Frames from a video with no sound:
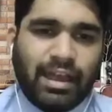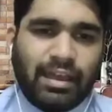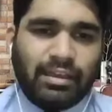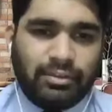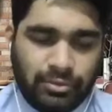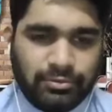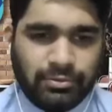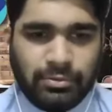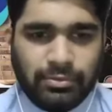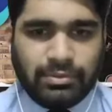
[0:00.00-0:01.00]
I used
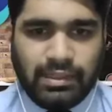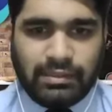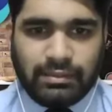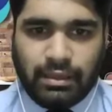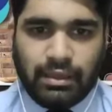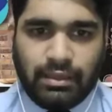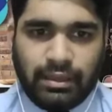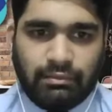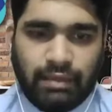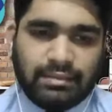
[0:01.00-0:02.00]
to do these
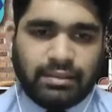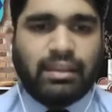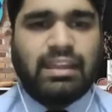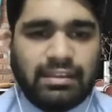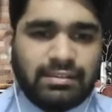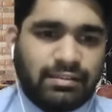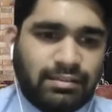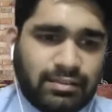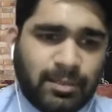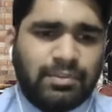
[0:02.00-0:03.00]
like as an initial
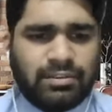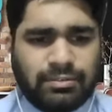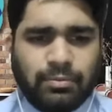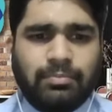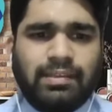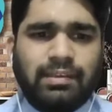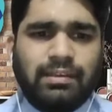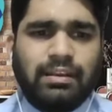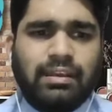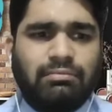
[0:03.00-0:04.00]
step just to
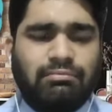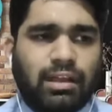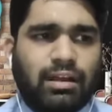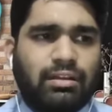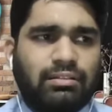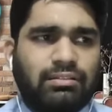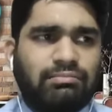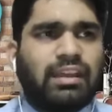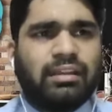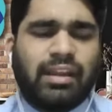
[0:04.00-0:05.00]
basically
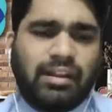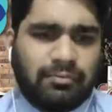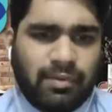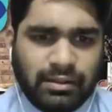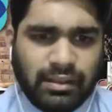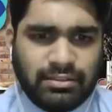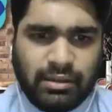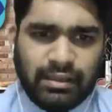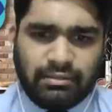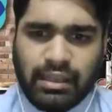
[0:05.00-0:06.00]
take an advantage,
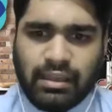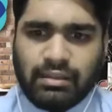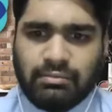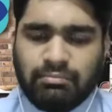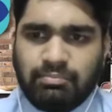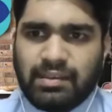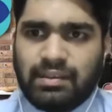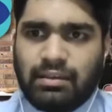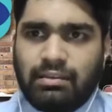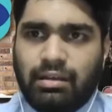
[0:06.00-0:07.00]
like take in basic